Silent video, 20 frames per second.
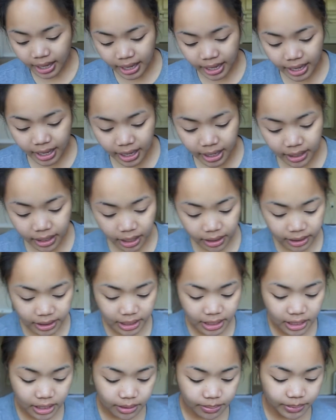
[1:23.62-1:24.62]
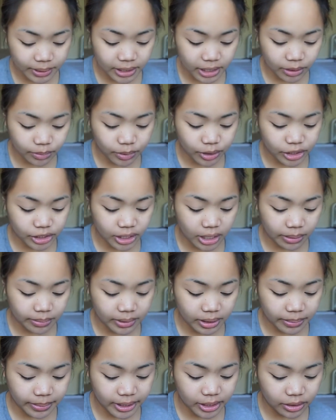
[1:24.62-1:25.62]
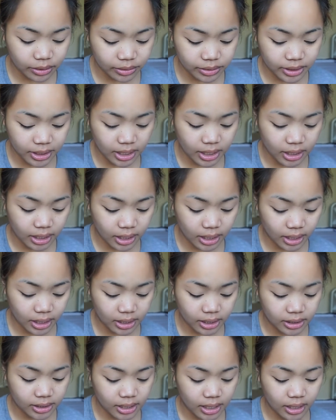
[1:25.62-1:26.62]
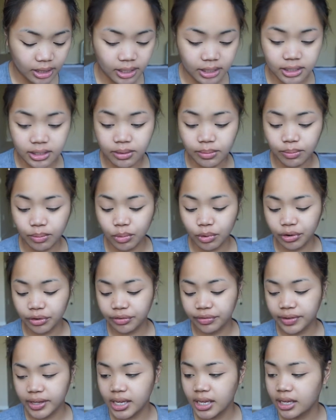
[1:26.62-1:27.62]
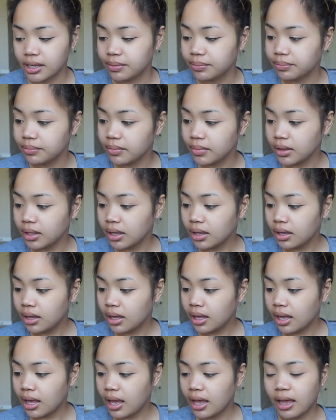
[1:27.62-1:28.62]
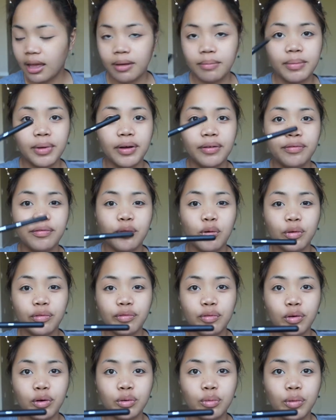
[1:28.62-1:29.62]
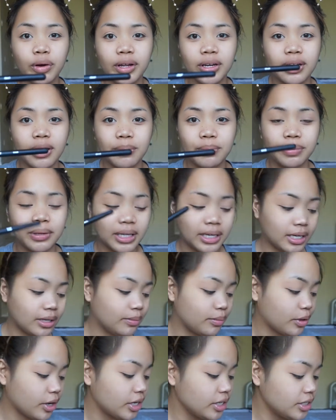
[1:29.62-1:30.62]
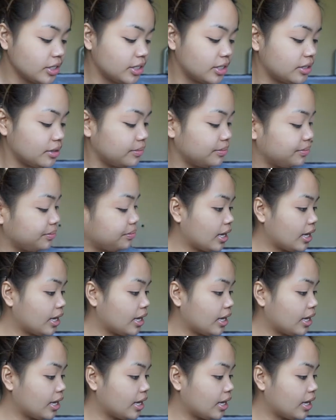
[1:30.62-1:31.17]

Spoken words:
And the blending brush that I'm gonna be using is this Morphe M441 blending brush.